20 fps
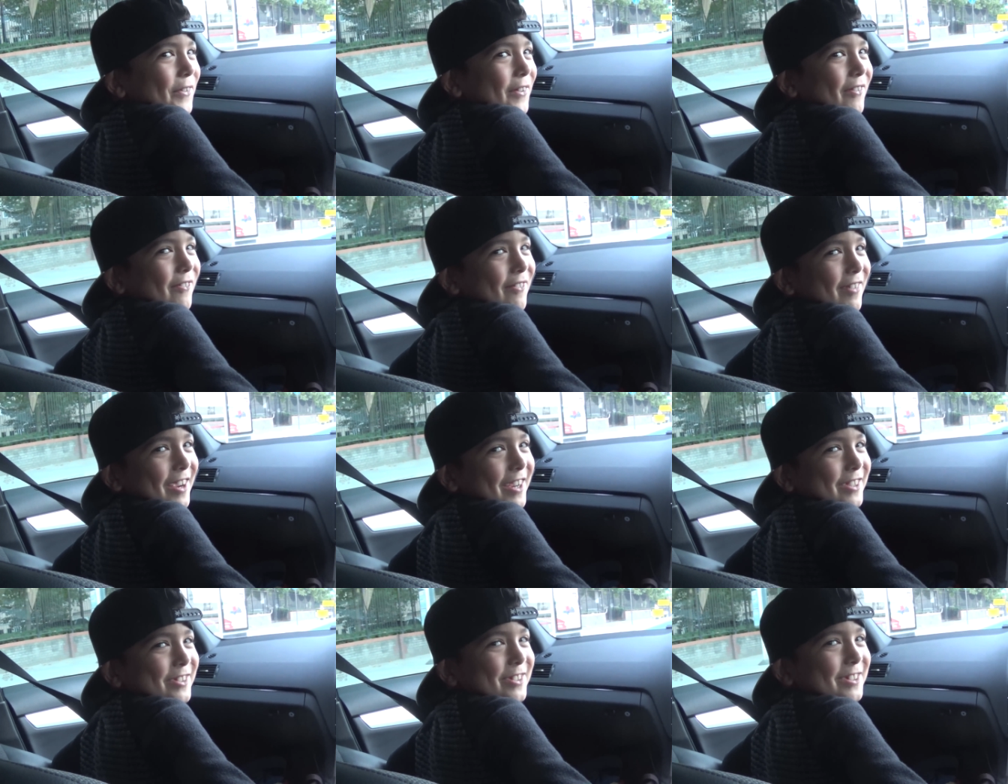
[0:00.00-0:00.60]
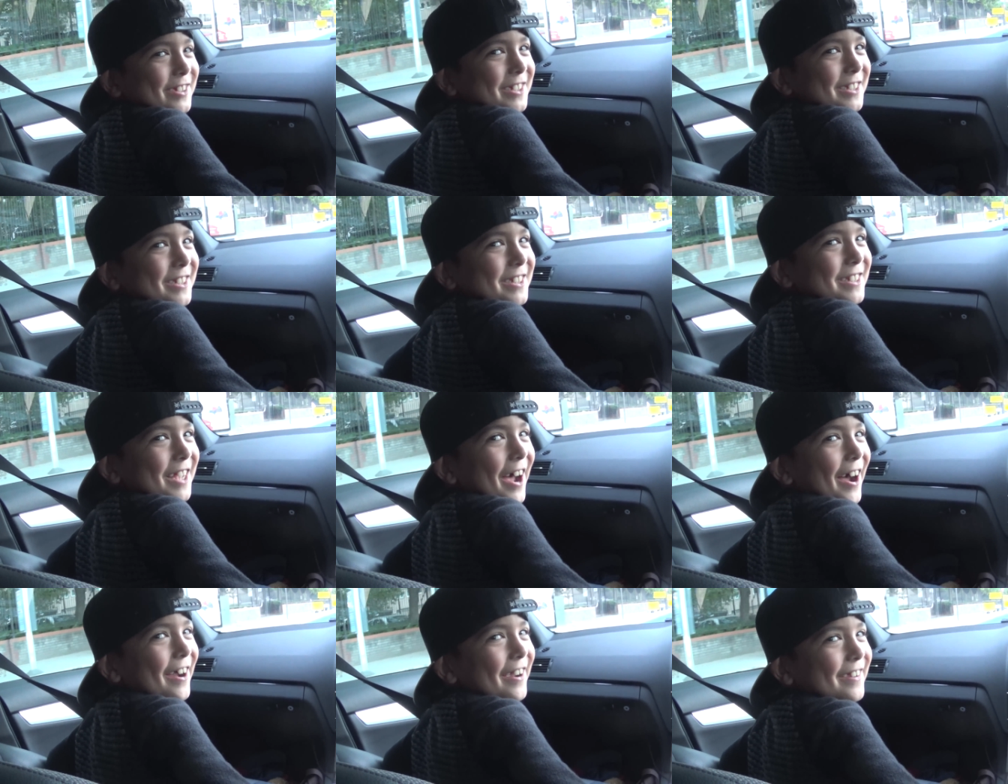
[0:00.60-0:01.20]
Direction
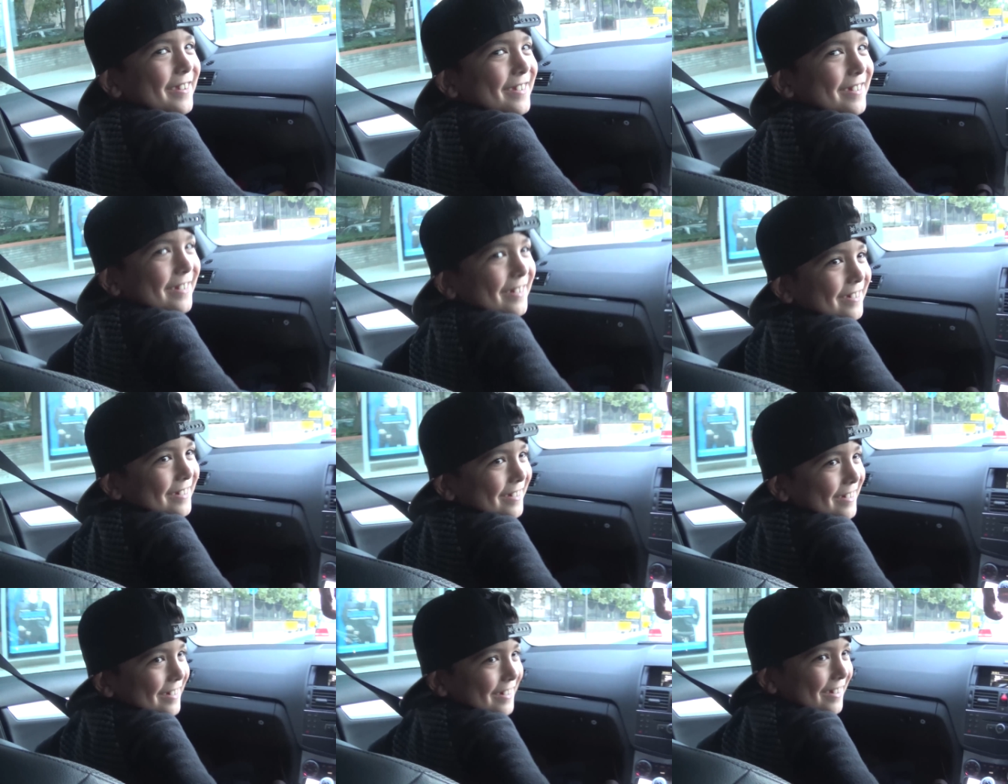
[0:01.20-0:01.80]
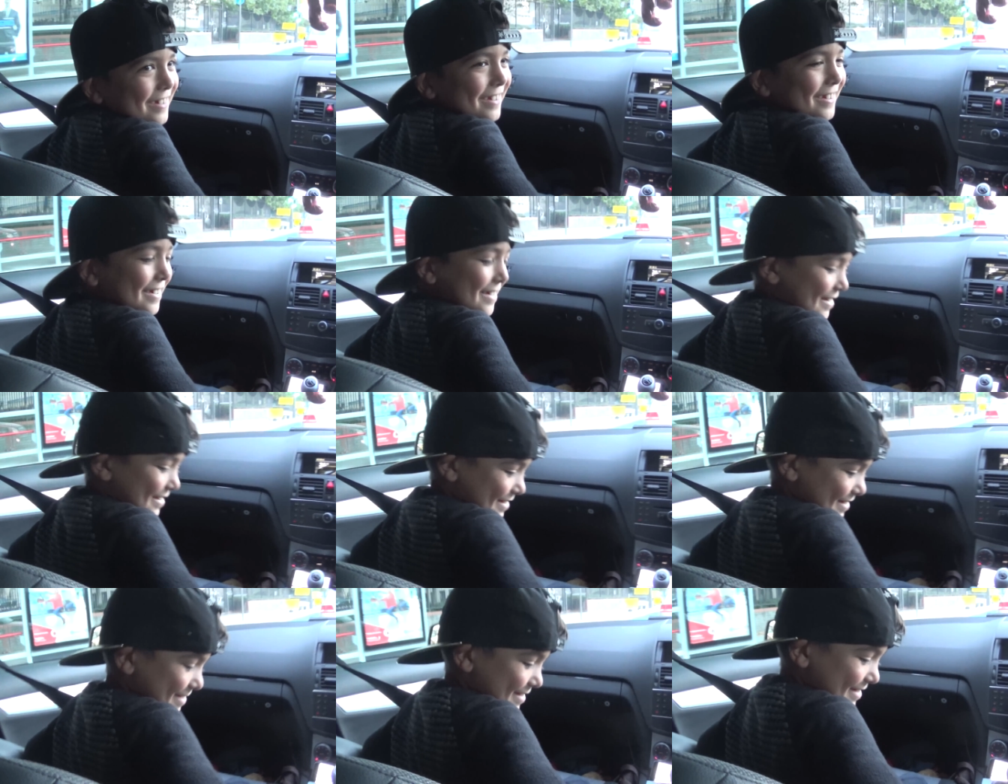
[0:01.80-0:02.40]
suck. Don't say
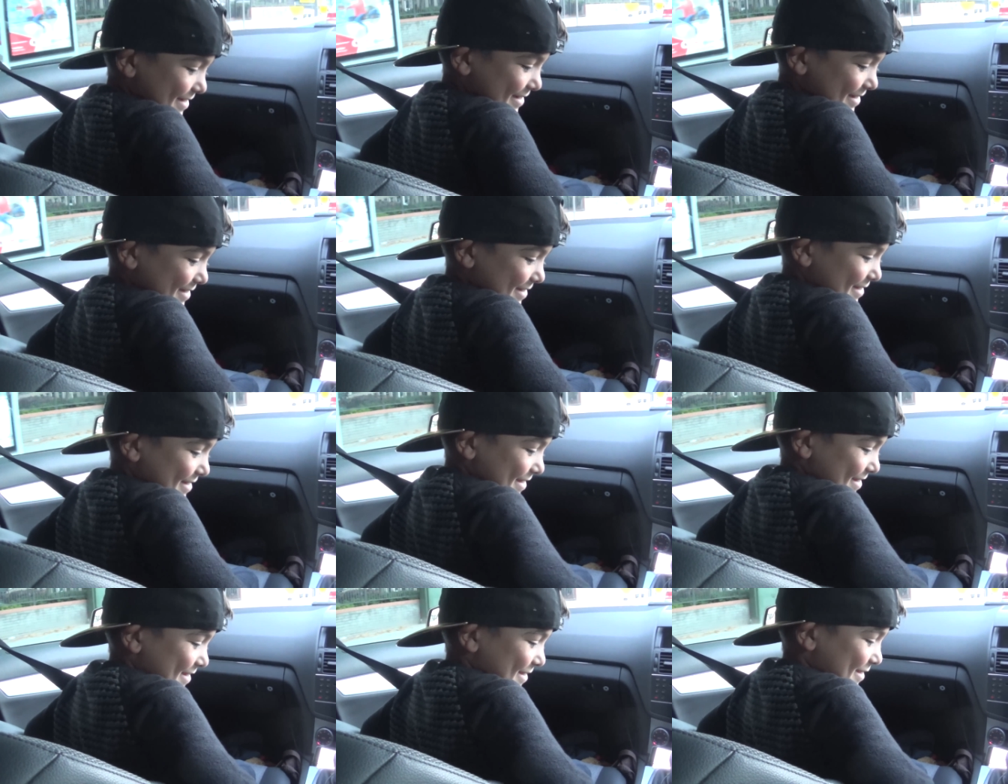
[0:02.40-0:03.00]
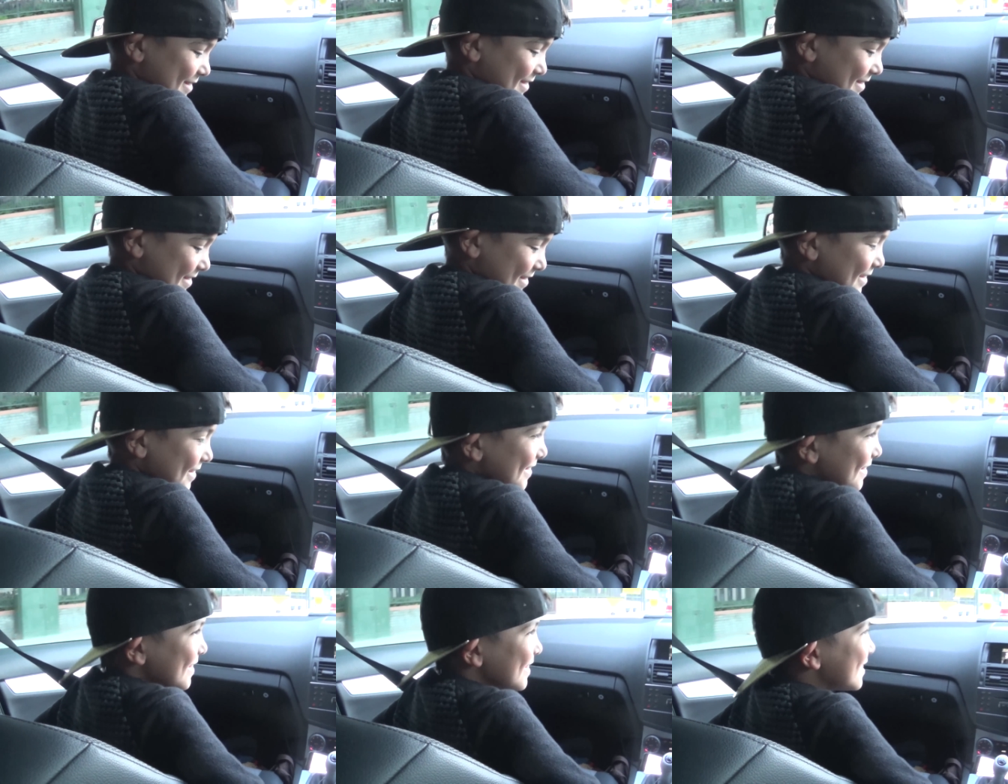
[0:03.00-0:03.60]
that, Leo. We're gonna fight if you